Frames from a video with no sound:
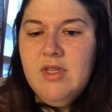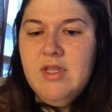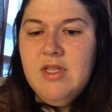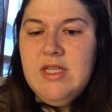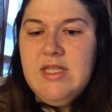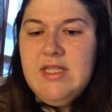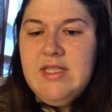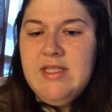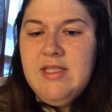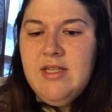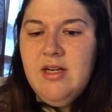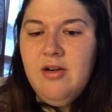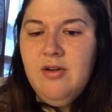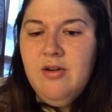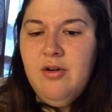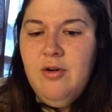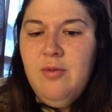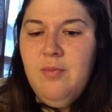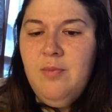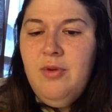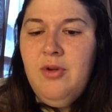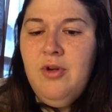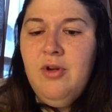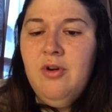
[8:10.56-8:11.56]

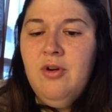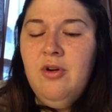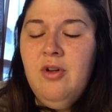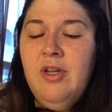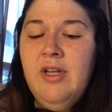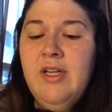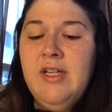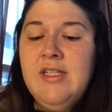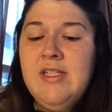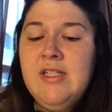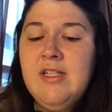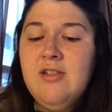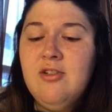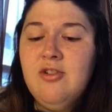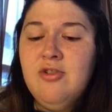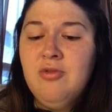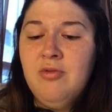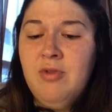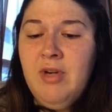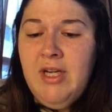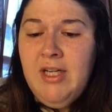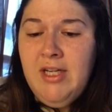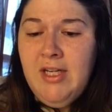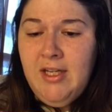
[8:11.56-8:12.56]
seropurulent
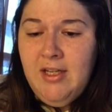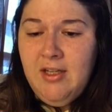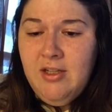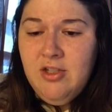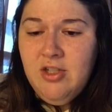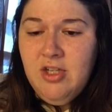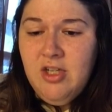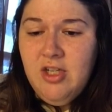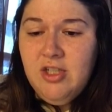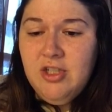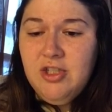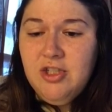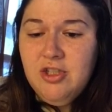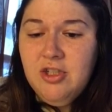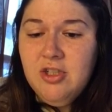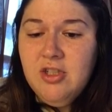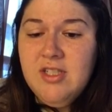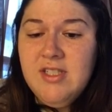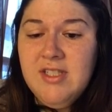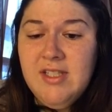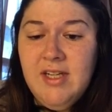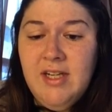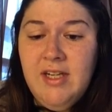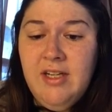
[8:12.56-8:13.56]
drainage, a sure
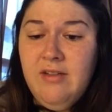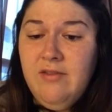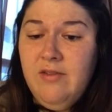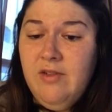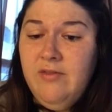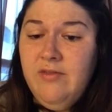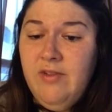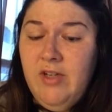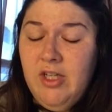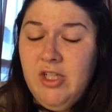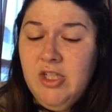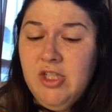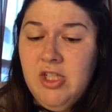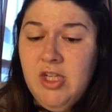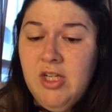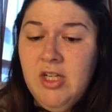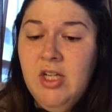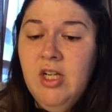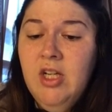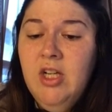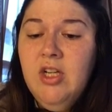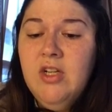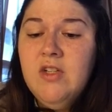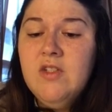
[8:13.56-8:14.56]
sign of infection.
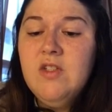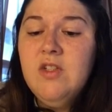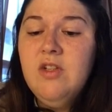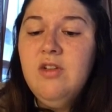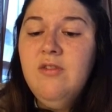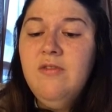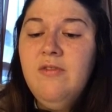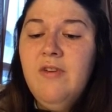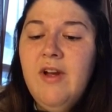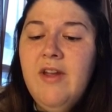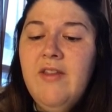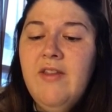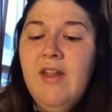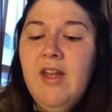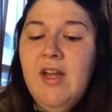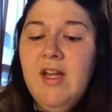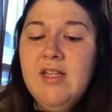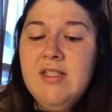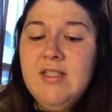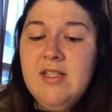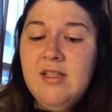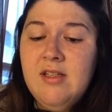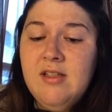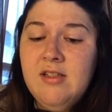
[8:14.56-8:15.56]
So you find the
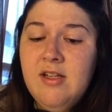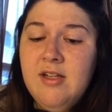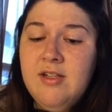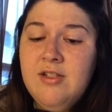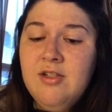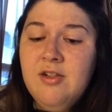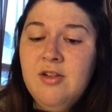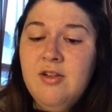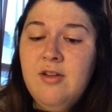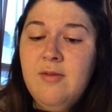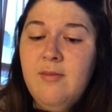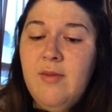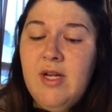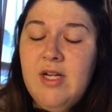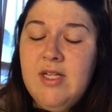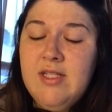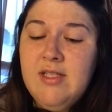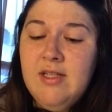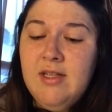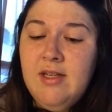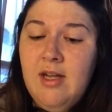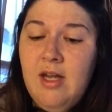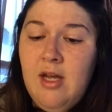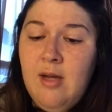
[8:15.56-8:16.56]
hand sanitizer in the
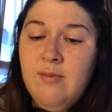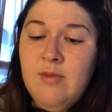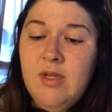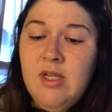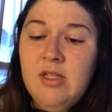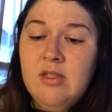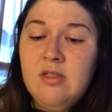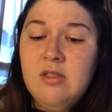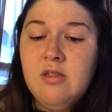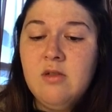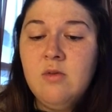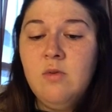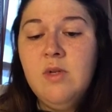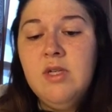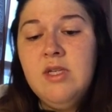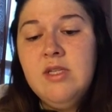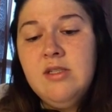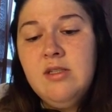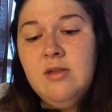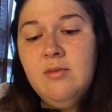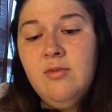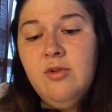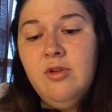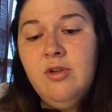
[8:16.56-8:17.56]
medicine cabinet and squeeze
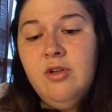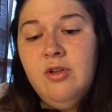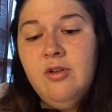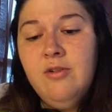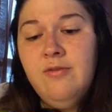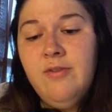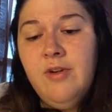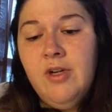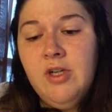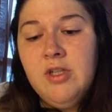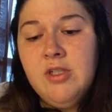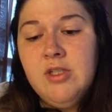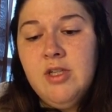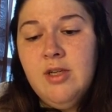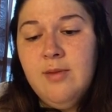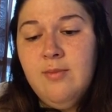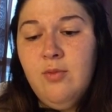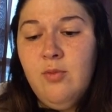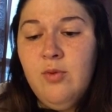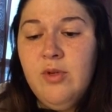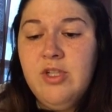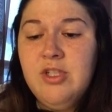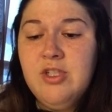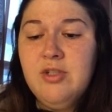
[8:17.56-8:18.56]
some onto your fingertip,
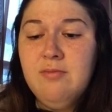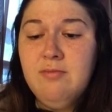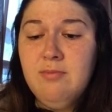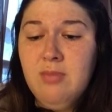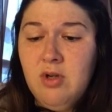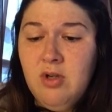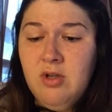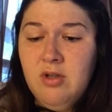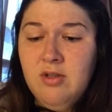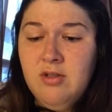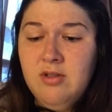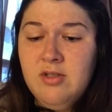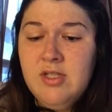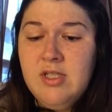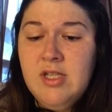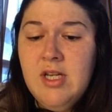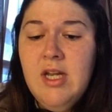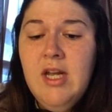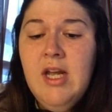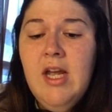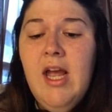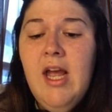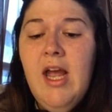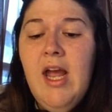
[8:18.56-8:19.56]
which burns,
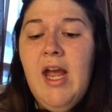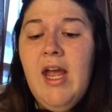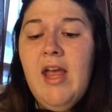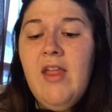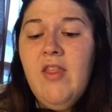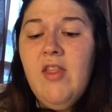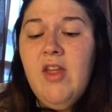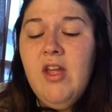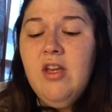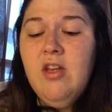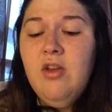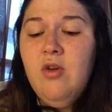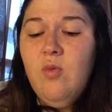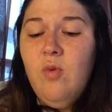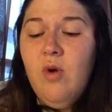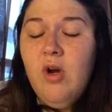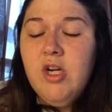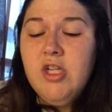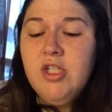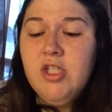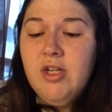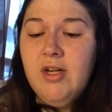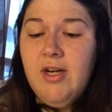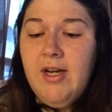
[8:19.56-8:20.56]
and then you
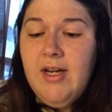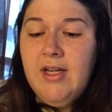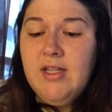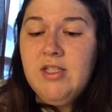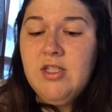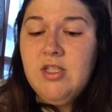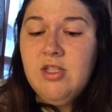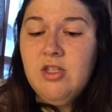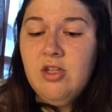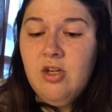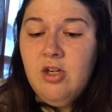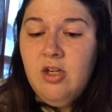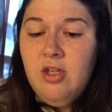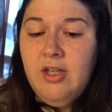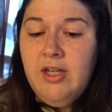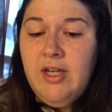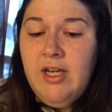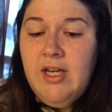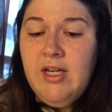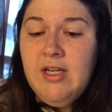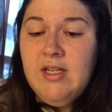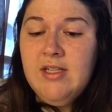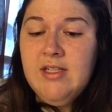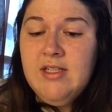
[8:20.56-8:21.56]
wash your hands
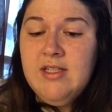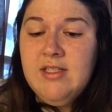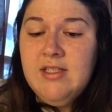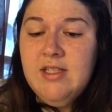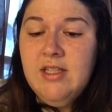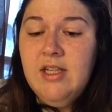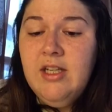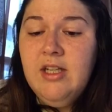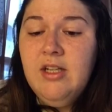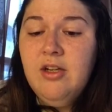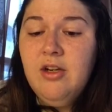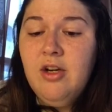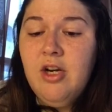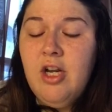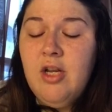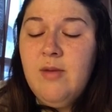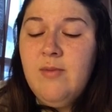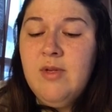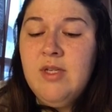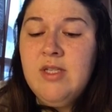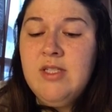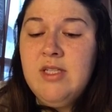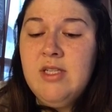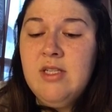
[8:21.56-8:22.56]
thoroughly, singing your
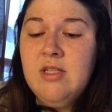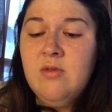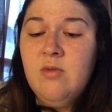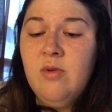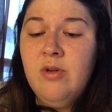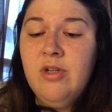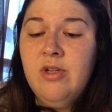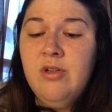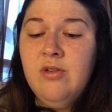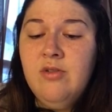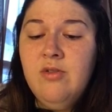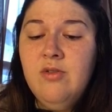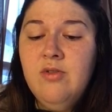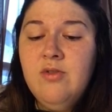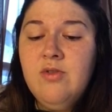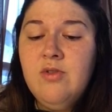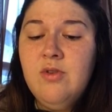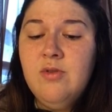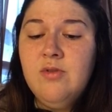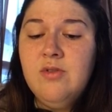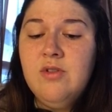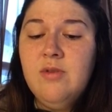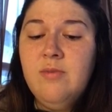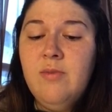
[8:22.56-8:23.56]
ABCs while you do
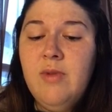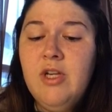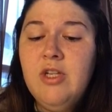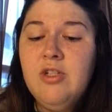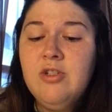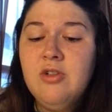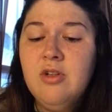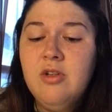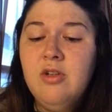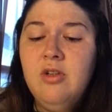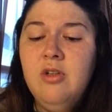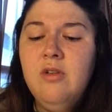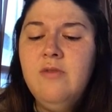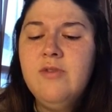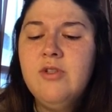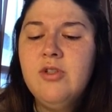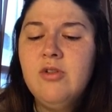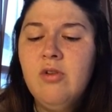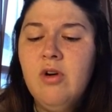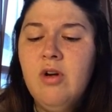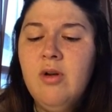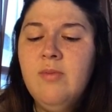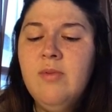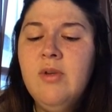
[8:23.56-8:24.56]
so to make sure you've
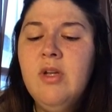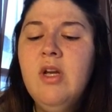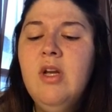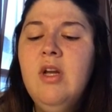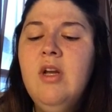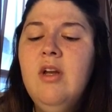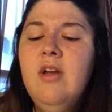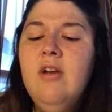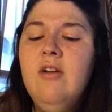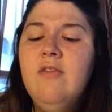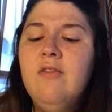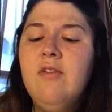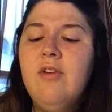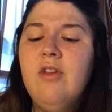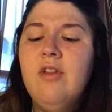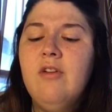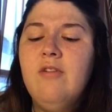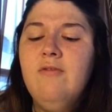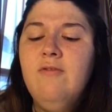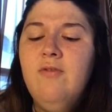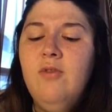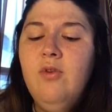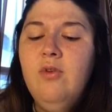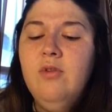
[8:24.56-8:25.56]
scrubbed for the
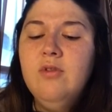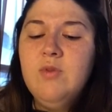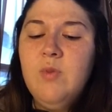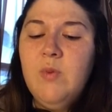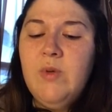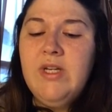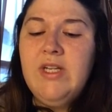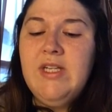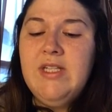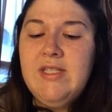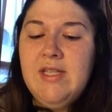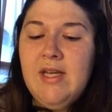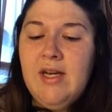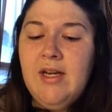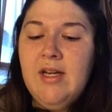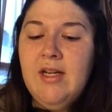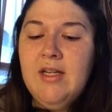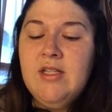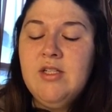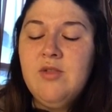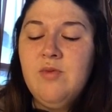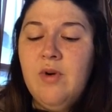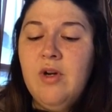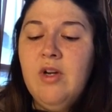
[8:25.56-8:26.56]
full 20
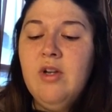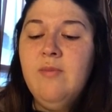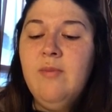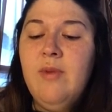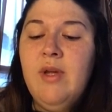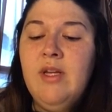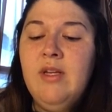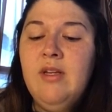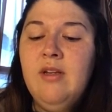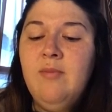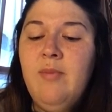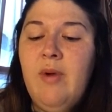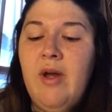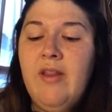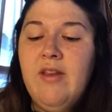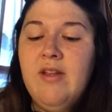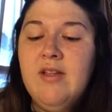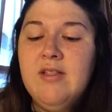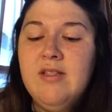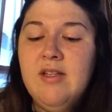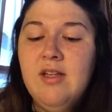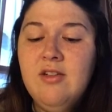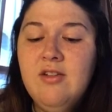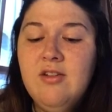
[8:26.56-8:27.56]
seconds recommended by the
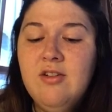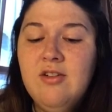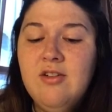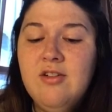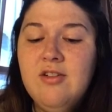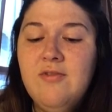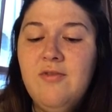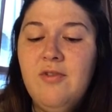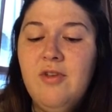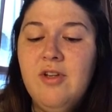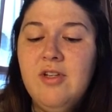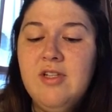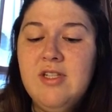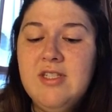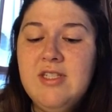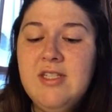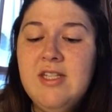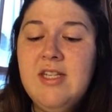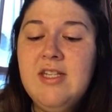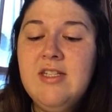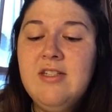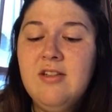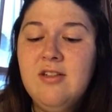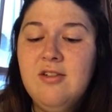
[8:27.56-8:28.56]
Centers for the
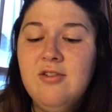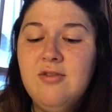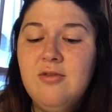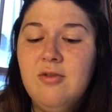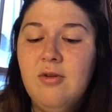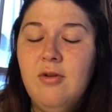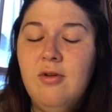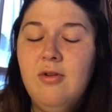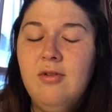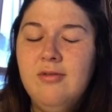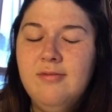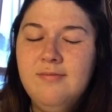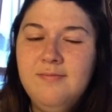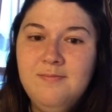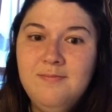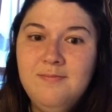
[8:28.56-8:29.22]
Disease Control.